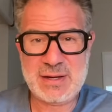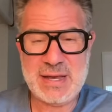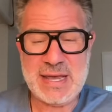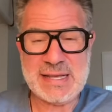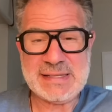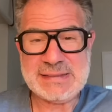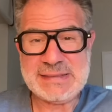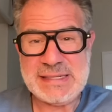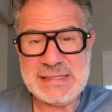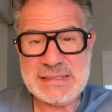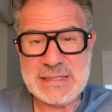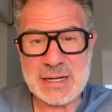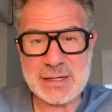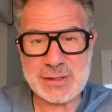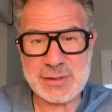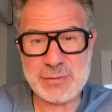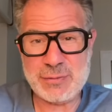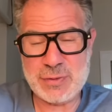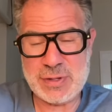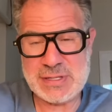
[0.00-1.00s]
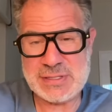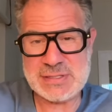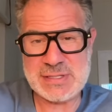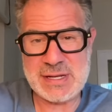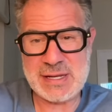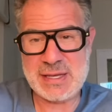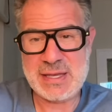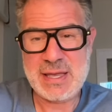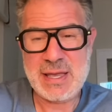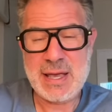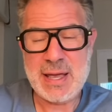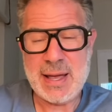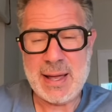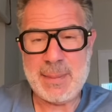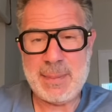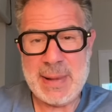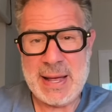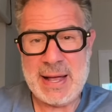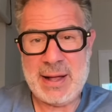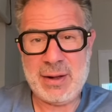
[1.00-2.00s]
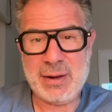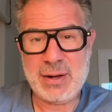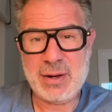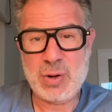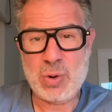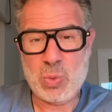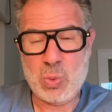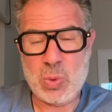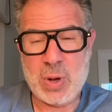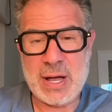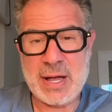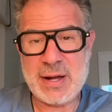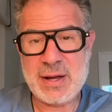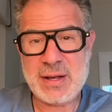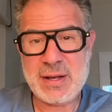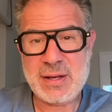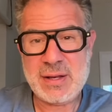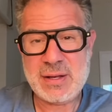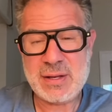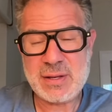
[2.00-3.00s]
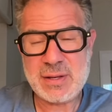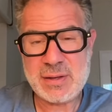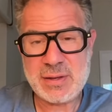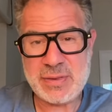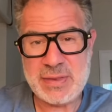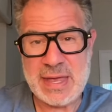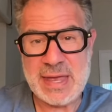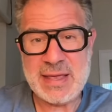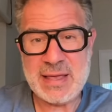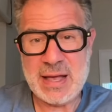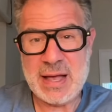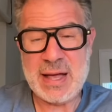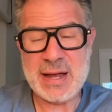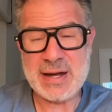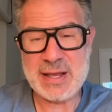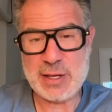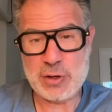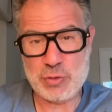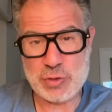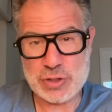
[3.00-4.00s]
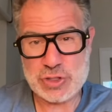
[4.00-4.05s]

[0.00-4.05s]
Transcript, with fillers: and deductive reasoning about what they got in